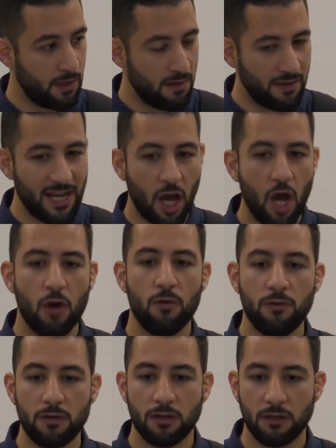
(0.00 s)
They
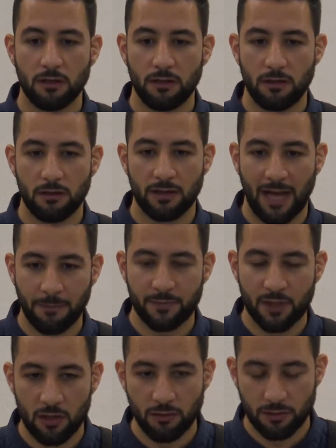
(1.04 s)
own the
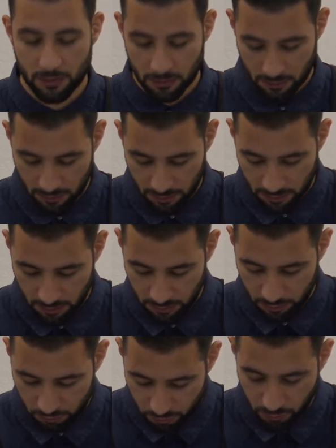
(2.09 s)
absolute
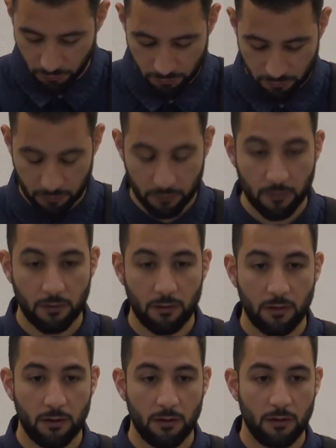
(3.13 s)
truth.
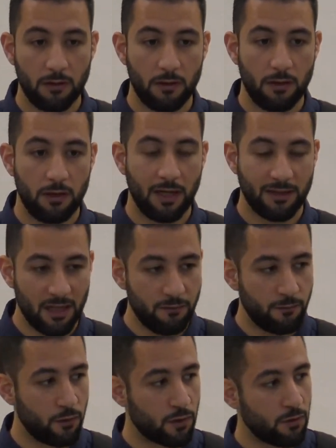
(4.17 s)
And
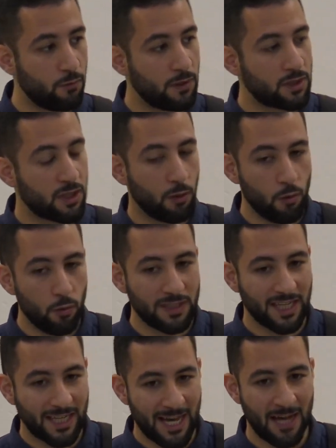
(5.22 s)
therefore, one shall
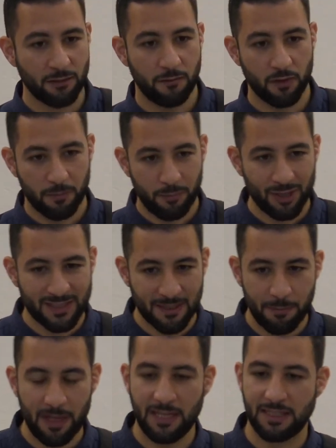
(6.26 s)
always account for the
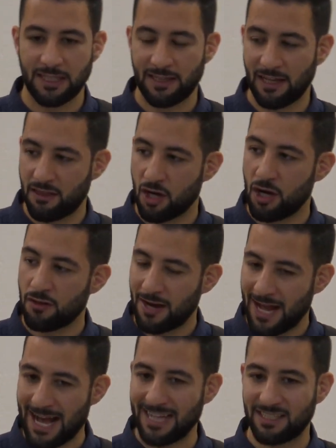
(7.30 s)
possibility that the other
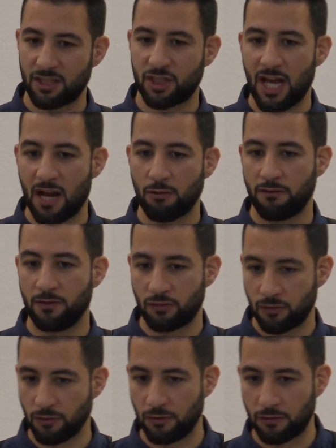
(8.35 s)
has a share of the
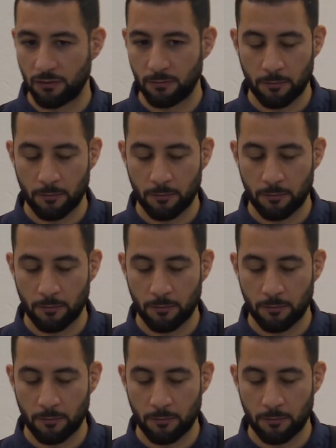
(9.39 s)
truth.